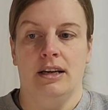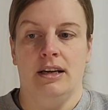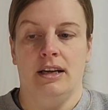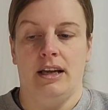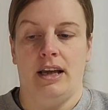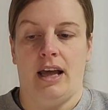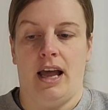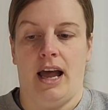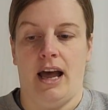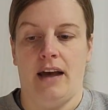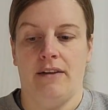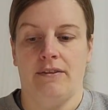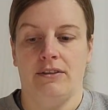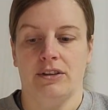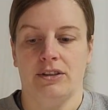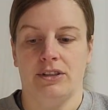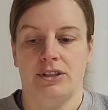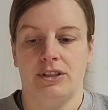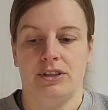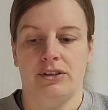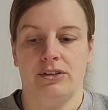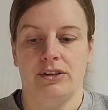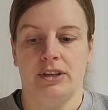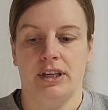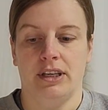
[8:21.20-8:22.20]
have your
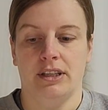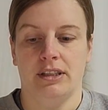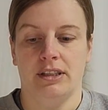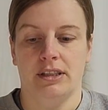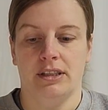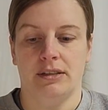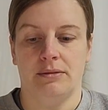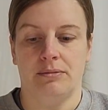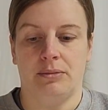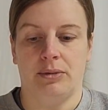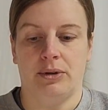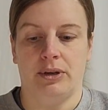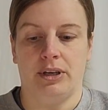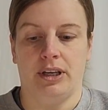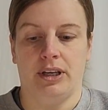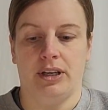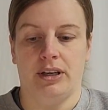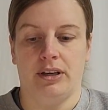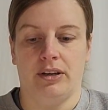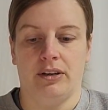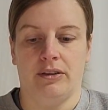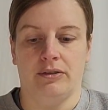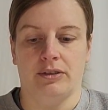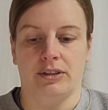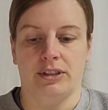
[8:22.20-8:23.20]
students put it
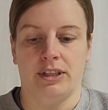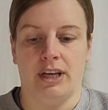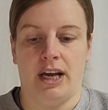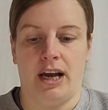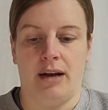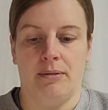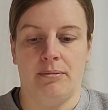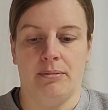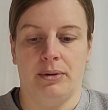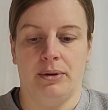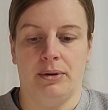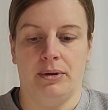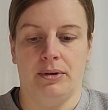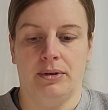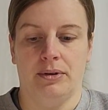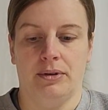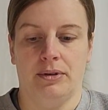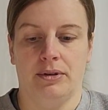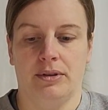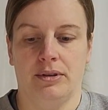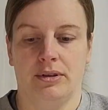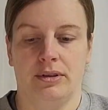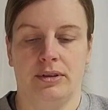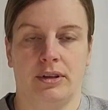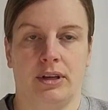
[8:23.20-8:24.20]
over top
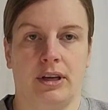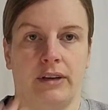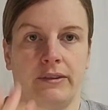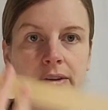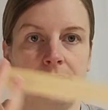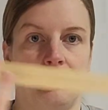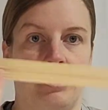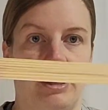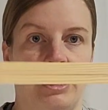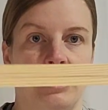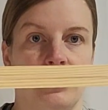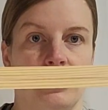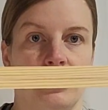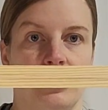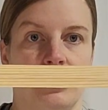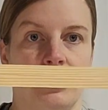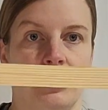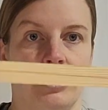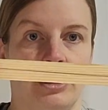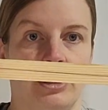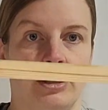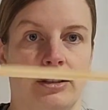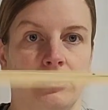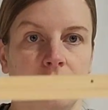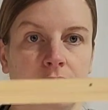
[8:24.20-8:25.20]
of the paint
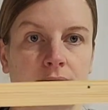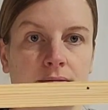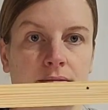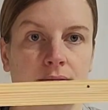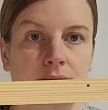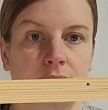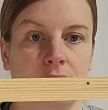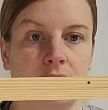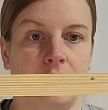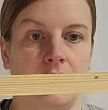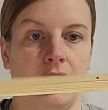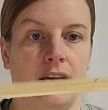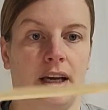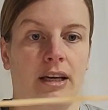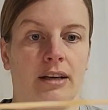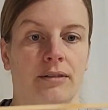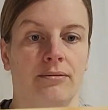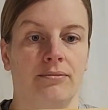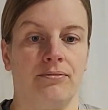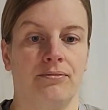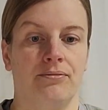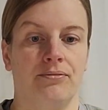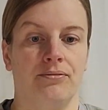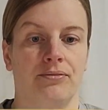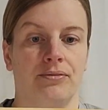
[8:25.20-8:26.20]
stir, okay?
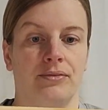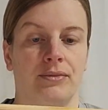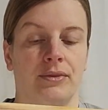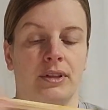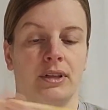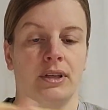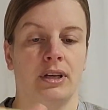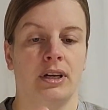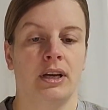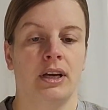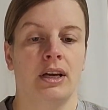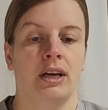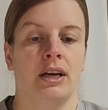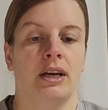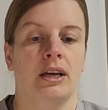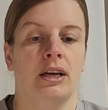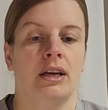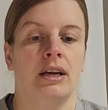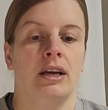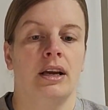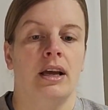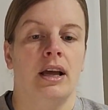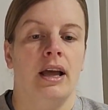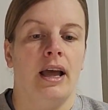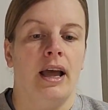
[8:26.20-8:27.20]

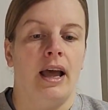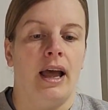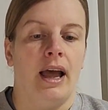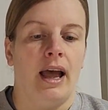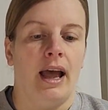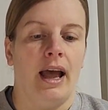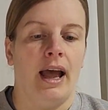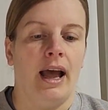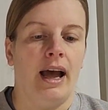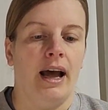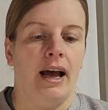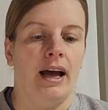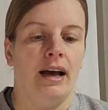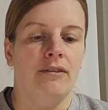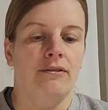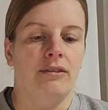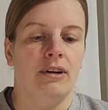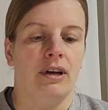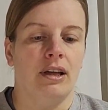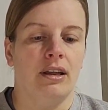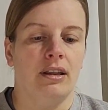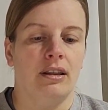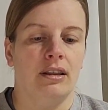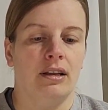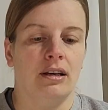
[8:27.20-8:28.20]
Have
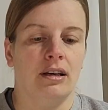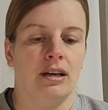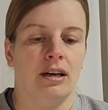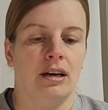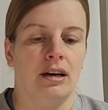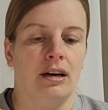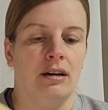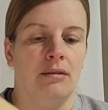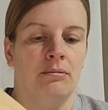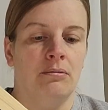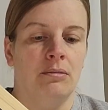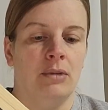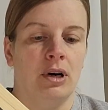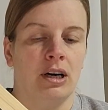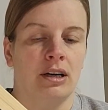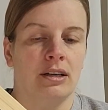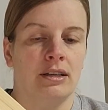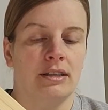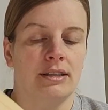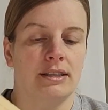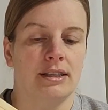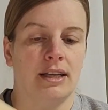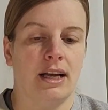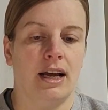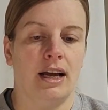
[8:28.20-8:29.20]
the marked
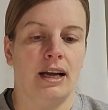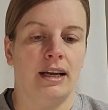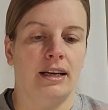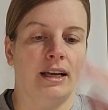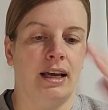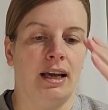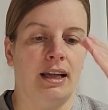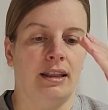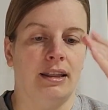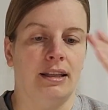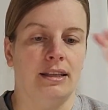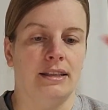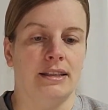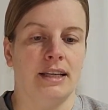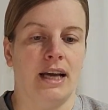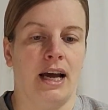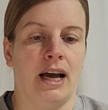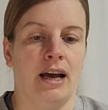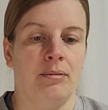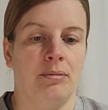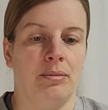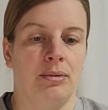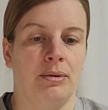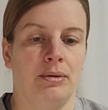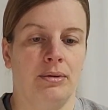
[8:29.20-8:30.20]
side at the
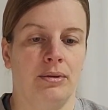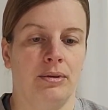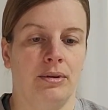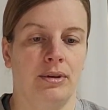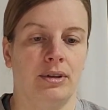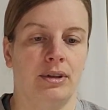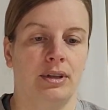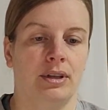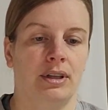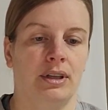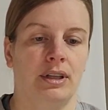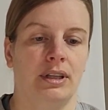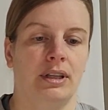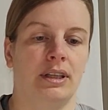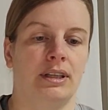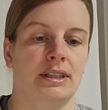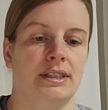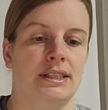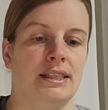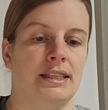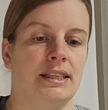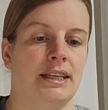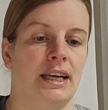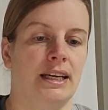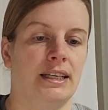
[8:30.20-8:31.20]
top.
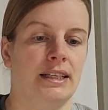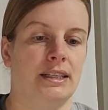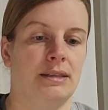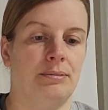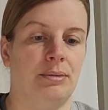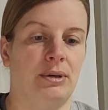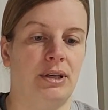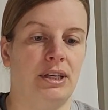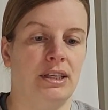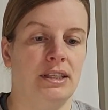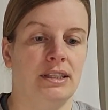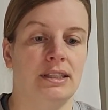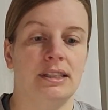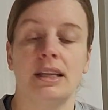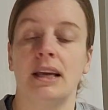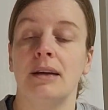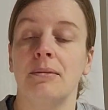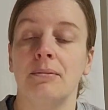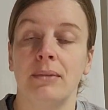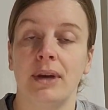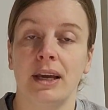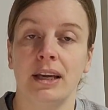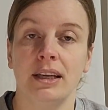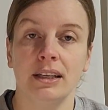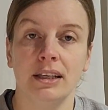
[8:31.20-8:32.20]
This next piece, they
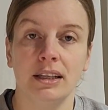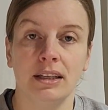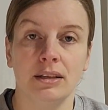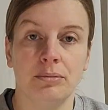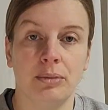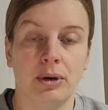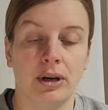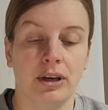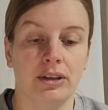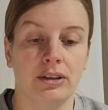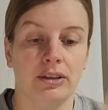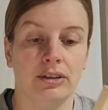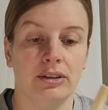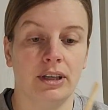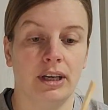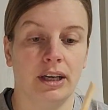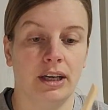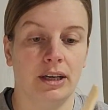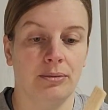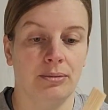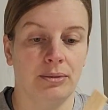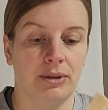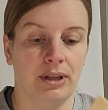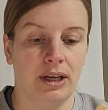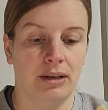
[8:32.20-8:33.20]
may need a partner to
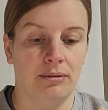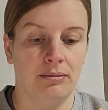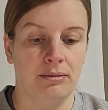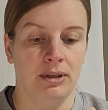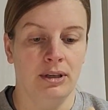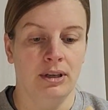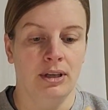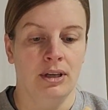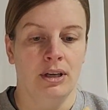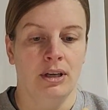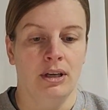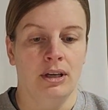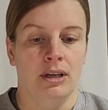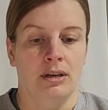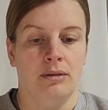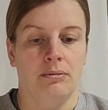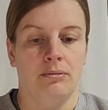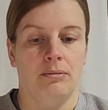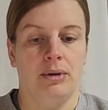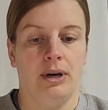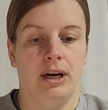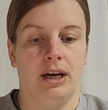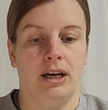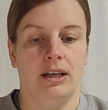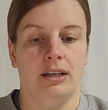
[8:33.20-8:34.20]
help them,
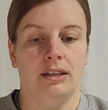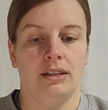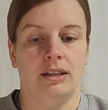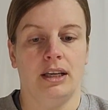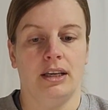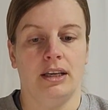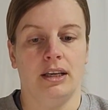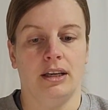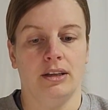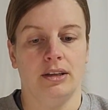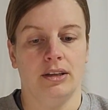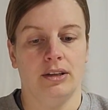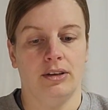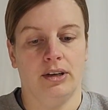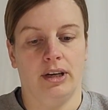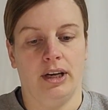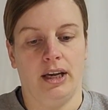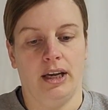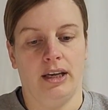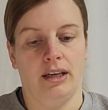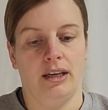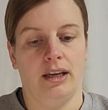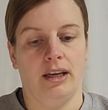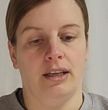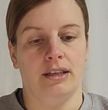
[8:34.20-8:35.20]
but they can go
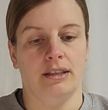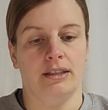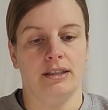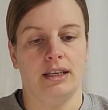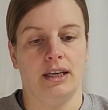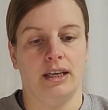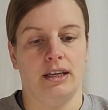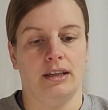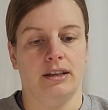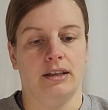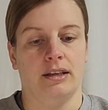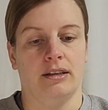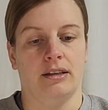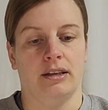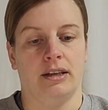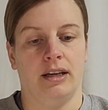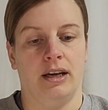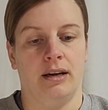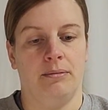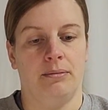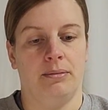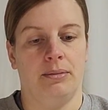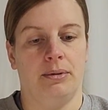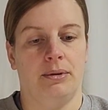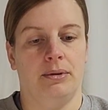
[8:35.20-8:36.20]
ahead and take their cup